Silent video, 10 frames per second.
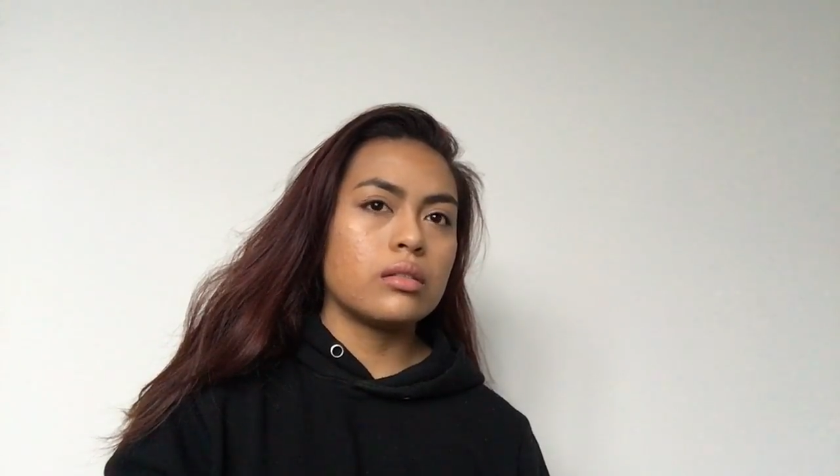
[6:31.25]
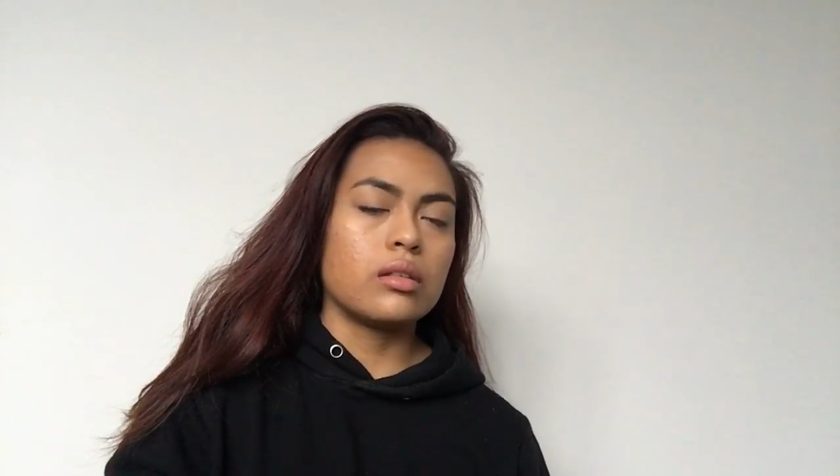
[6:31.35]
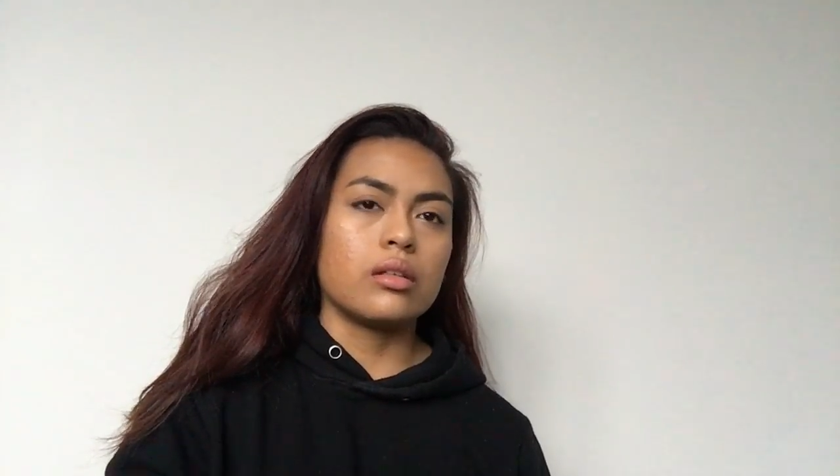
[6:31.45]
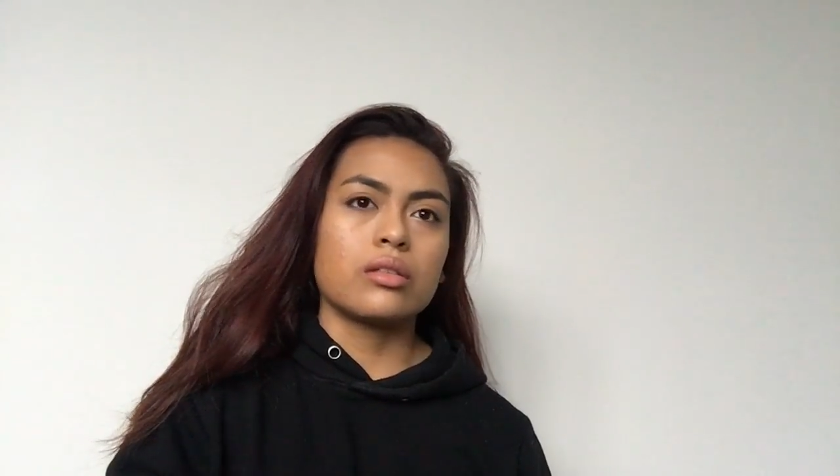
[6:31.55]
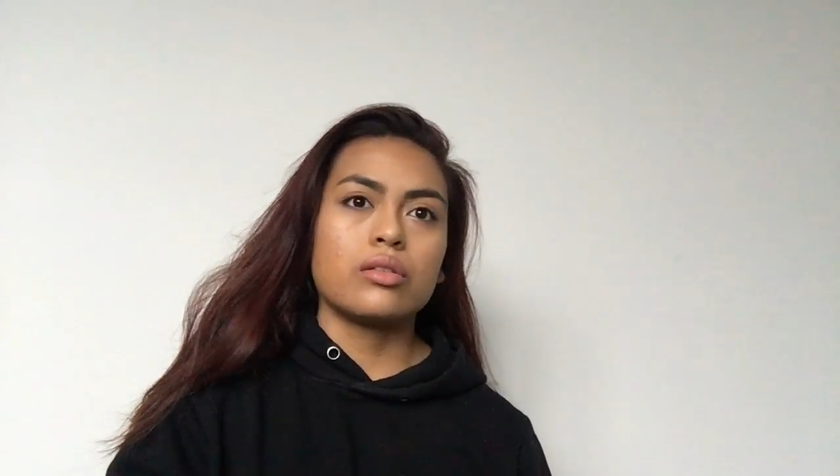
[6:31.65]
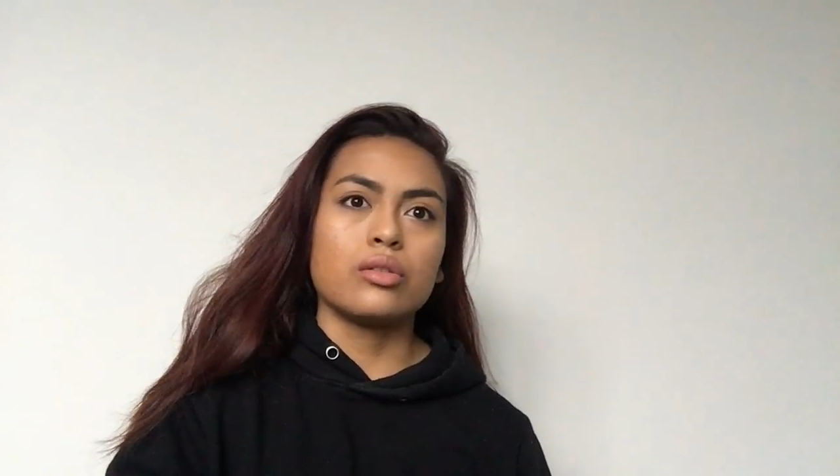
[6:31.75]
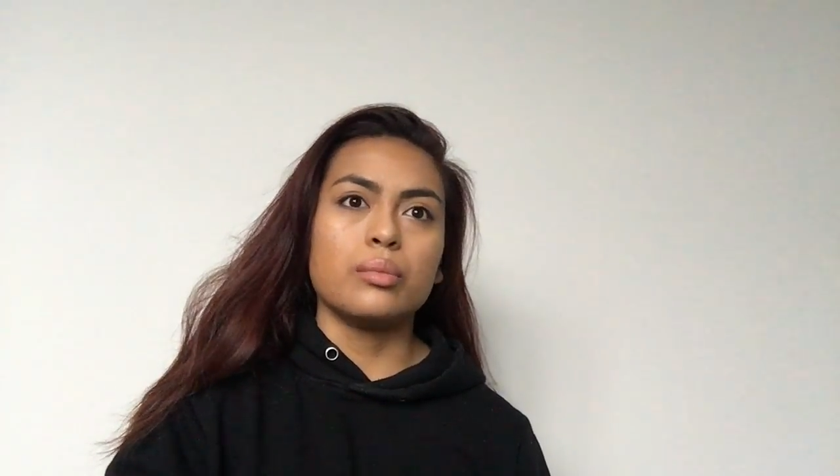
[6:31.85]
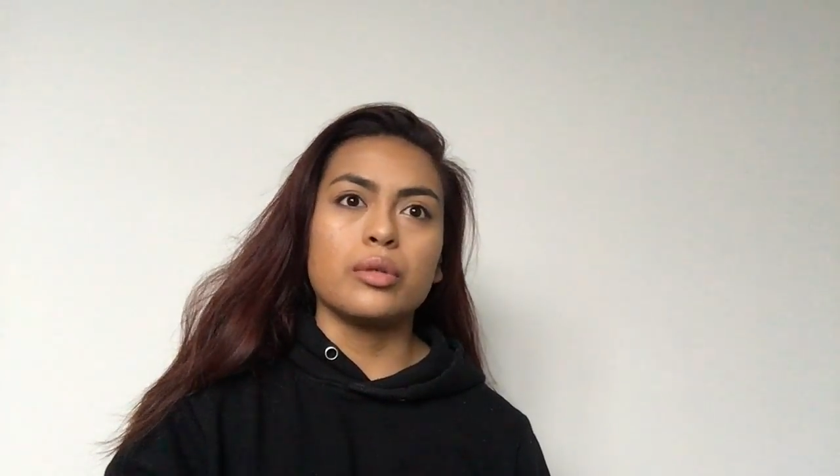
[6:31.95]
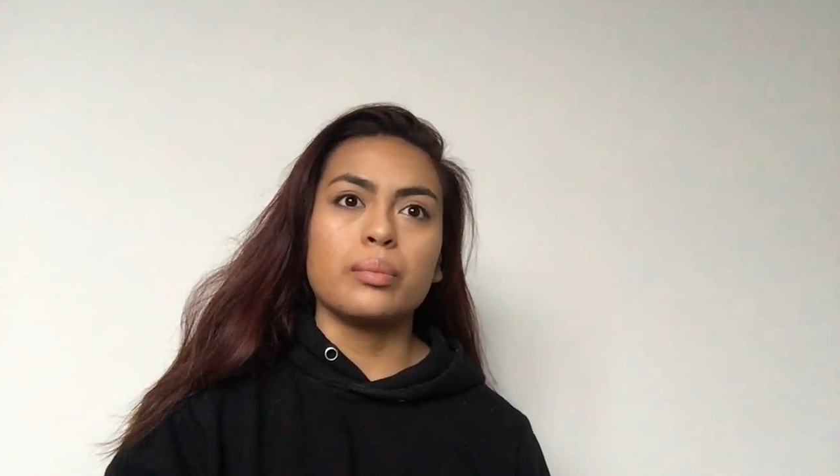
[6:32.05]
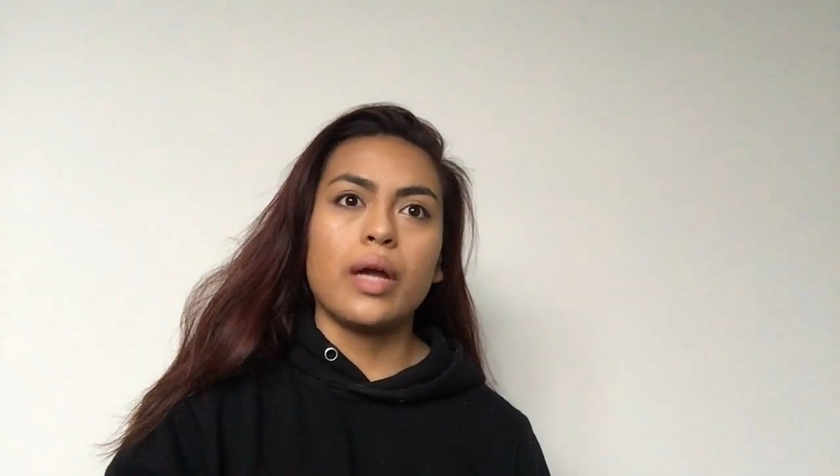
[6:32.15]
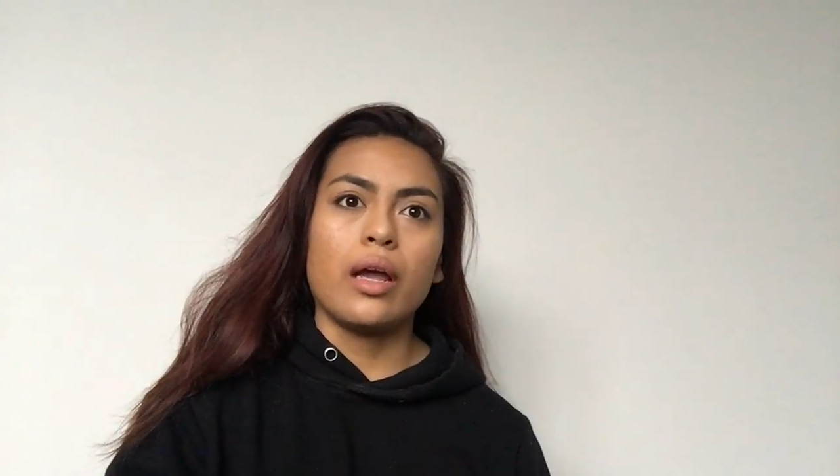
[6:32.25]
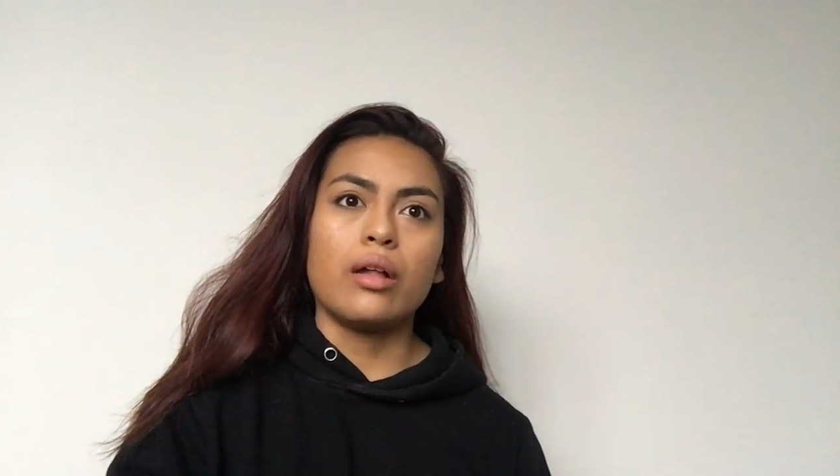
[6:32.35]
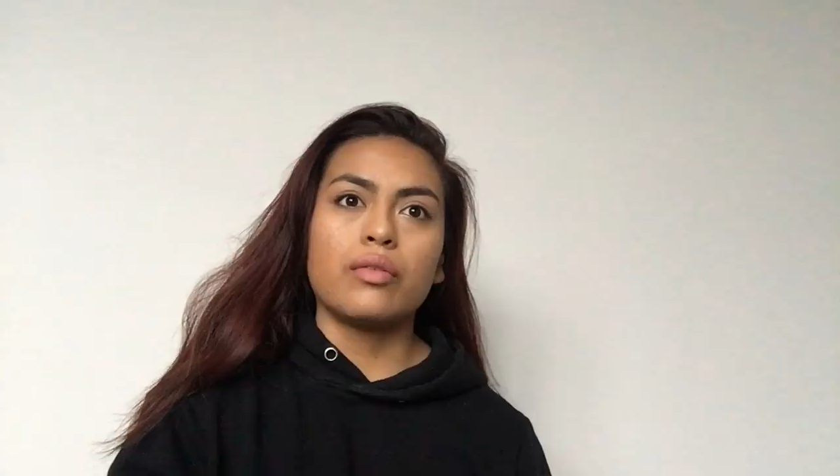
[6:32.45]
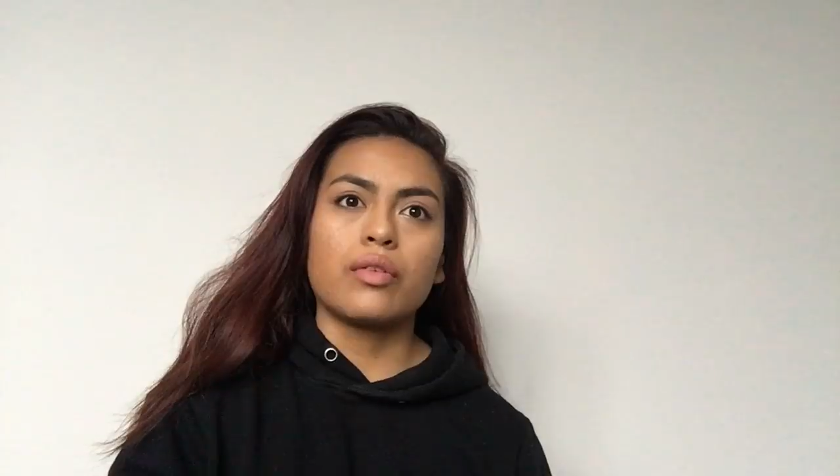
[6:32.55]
to look super pale